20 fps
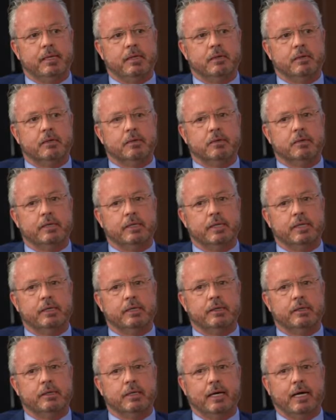by mail,
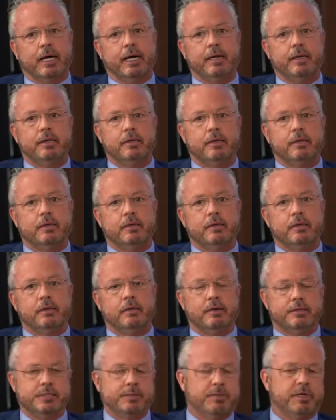and
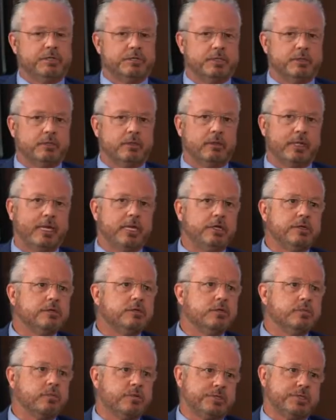as I mentioned,
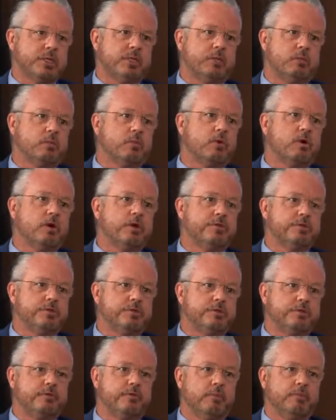82% in
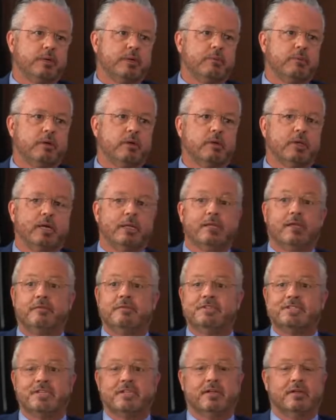March used vote by mail. I'd
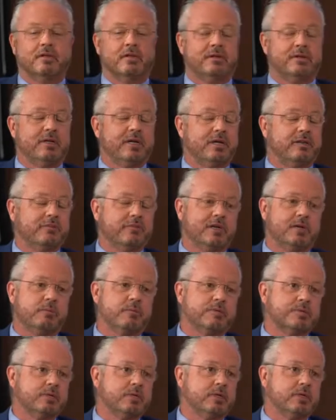love to see that go to
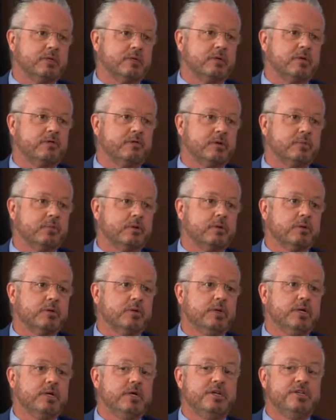95% in
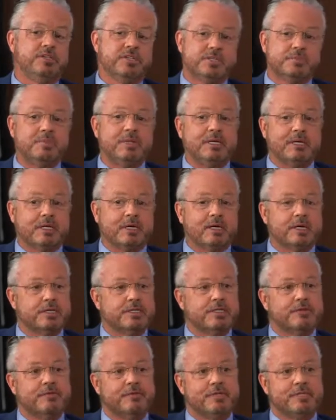November, just
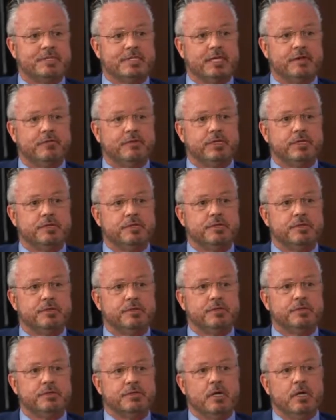because of the safety
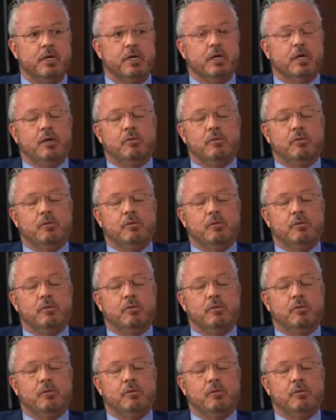issues.